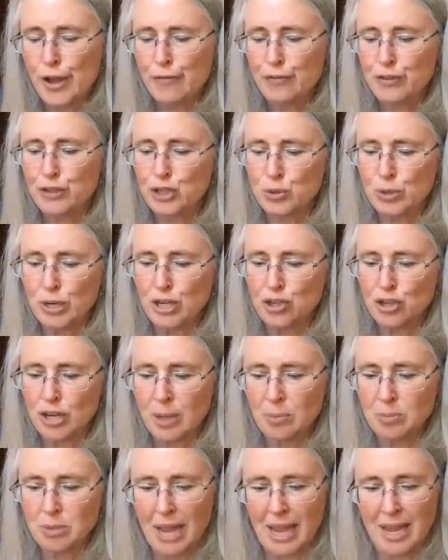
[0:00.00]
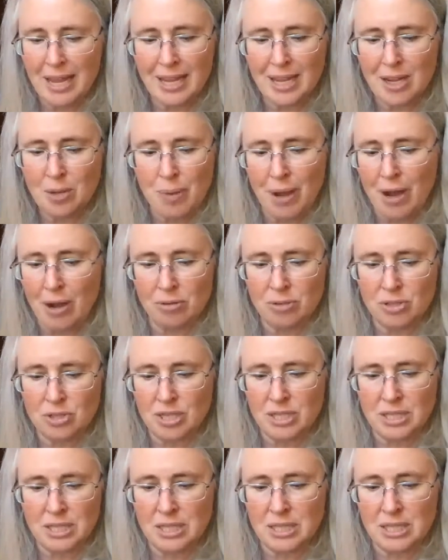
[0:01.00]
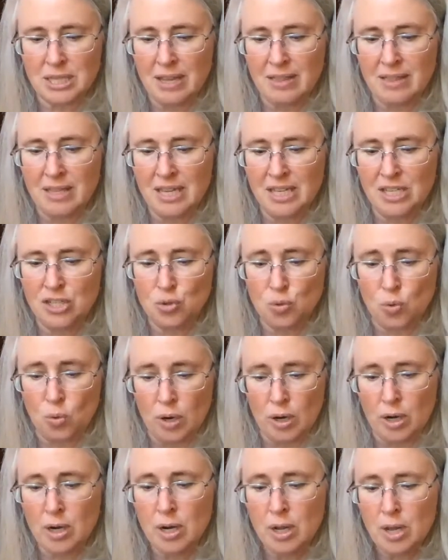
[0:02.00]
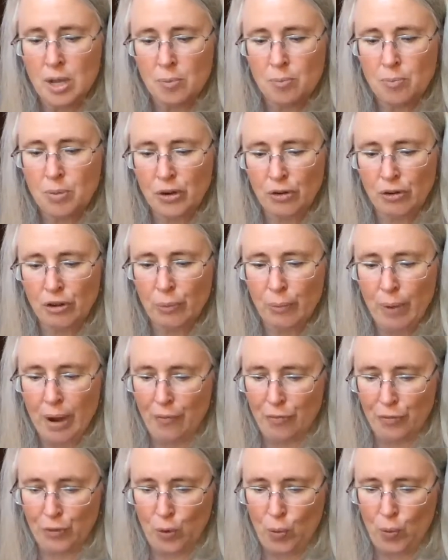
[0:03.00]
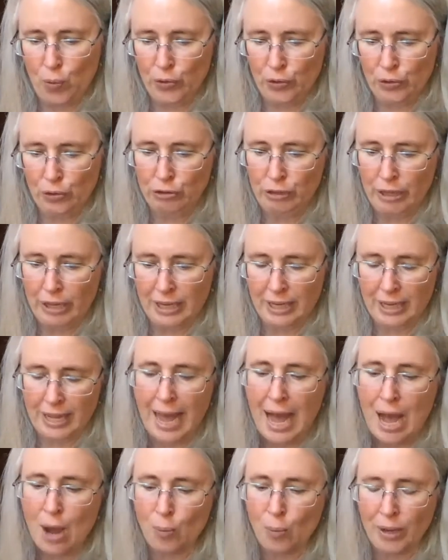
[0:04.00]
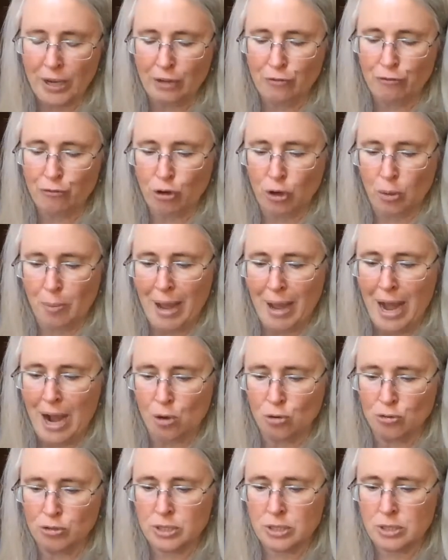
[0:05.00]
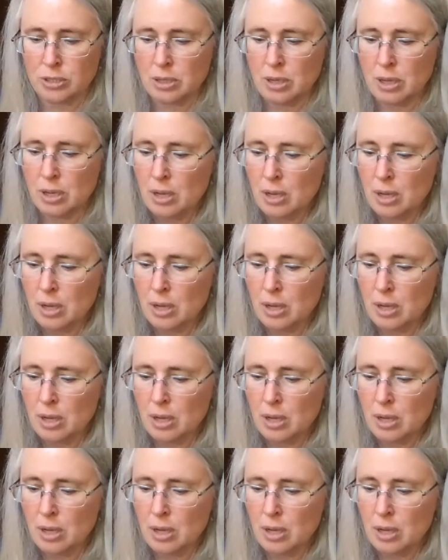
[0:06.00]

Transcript: The stranger kept hanging about just inside the inn door, peering round the corner like a cat waiting for a mouse.